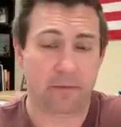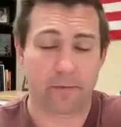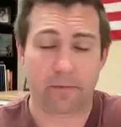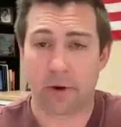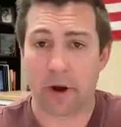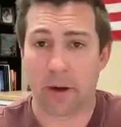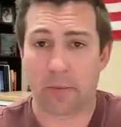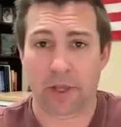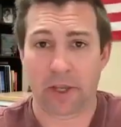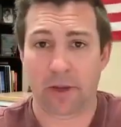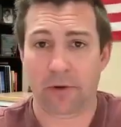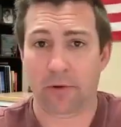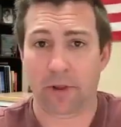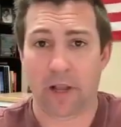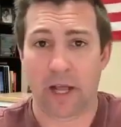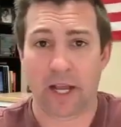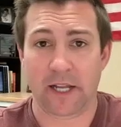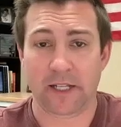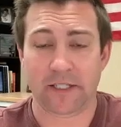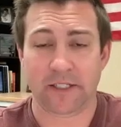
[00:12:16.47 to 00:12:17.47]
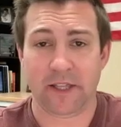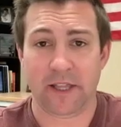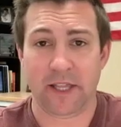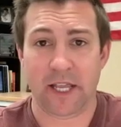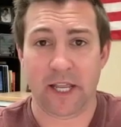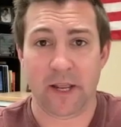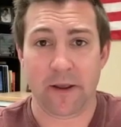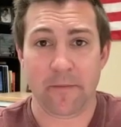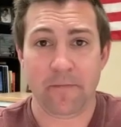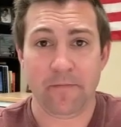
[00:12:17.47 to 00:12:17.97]
probably utilize
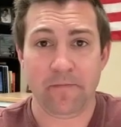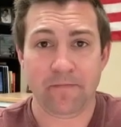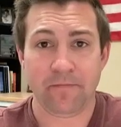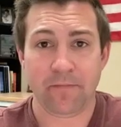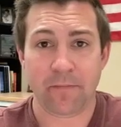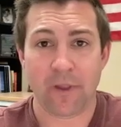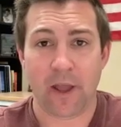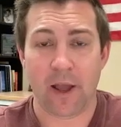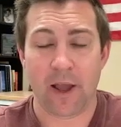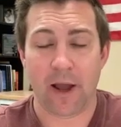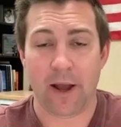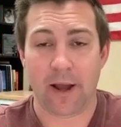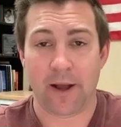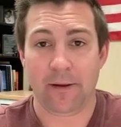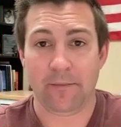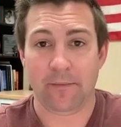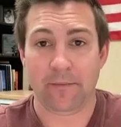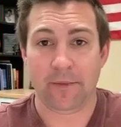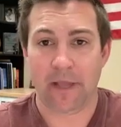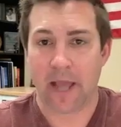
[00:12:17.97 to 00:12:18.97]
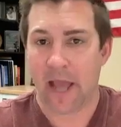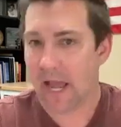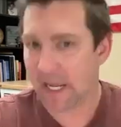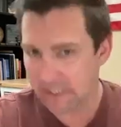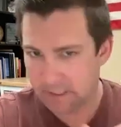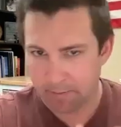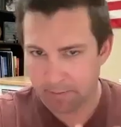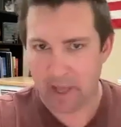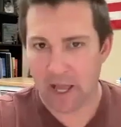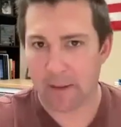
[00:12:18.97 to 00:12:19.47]
the
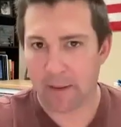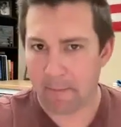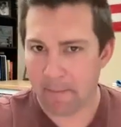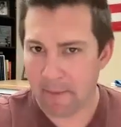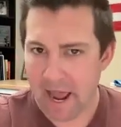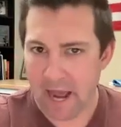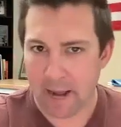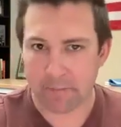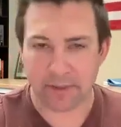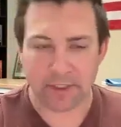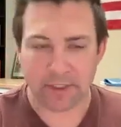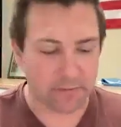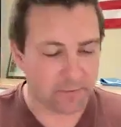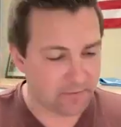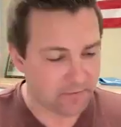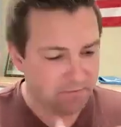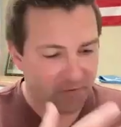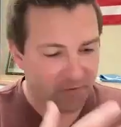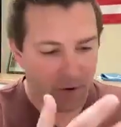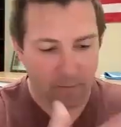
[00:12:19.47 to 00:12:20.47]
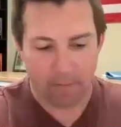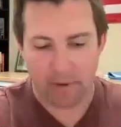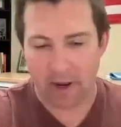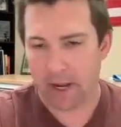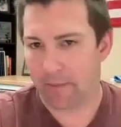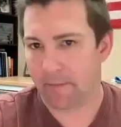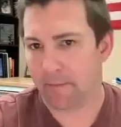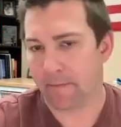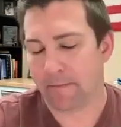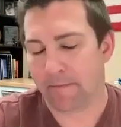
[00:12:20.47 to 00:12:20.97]
as applied maps from
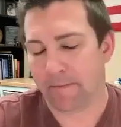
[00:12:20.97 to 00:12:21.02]
my